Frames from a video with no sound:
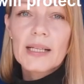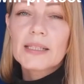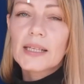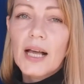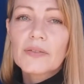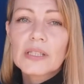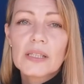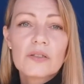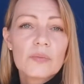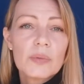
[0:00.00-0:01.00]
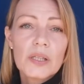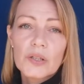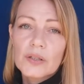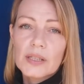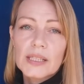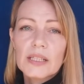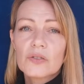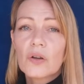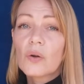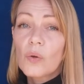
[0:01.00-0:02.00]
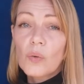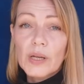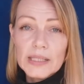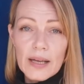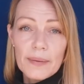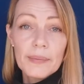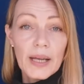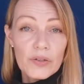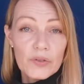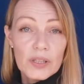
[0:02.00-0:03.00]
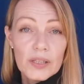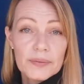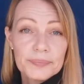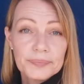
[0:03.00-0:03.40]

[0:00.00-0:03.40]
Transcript: It's a life skill to be learned that does not always come naturally.